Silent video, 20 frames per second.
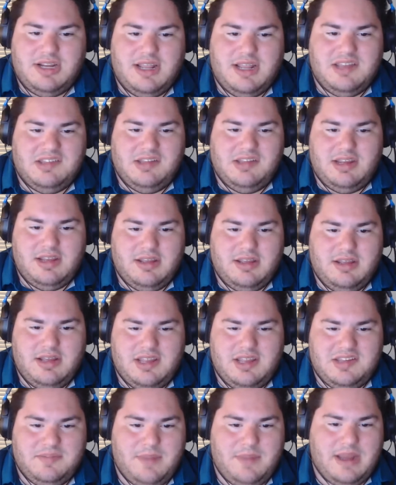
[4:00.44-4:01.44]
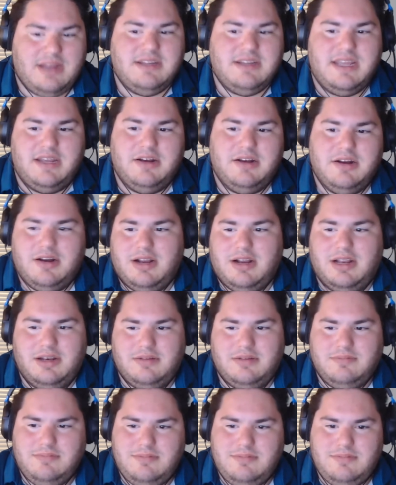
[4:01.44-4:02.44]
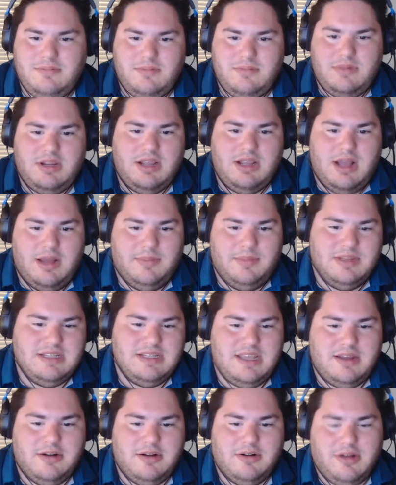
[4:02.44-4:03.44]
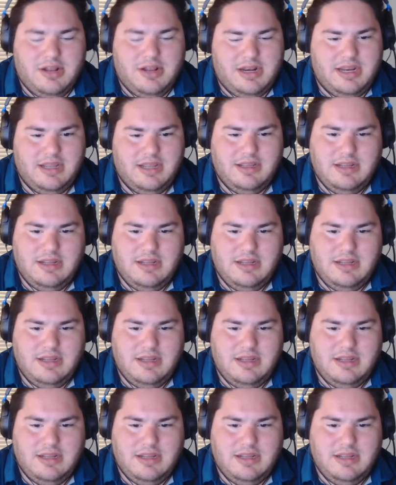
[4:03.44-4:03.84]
as like a spectator and commentator on it.